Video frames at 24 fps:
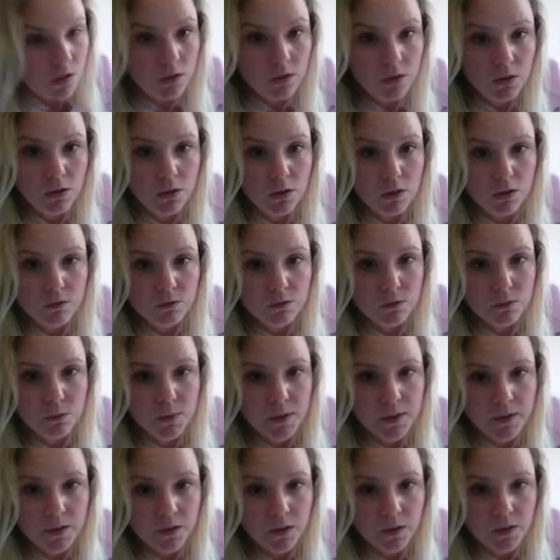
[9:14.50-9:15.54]
off with
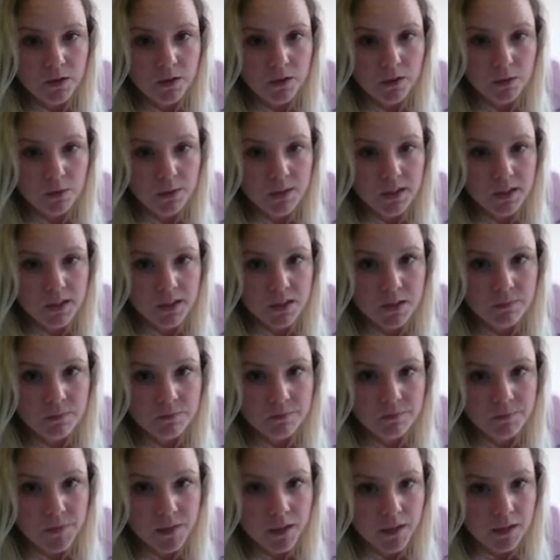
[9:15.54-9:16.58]
our equation,
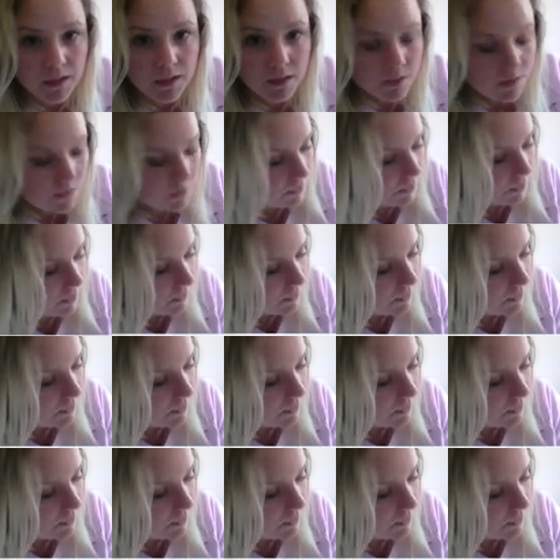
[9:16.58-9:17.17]
x squared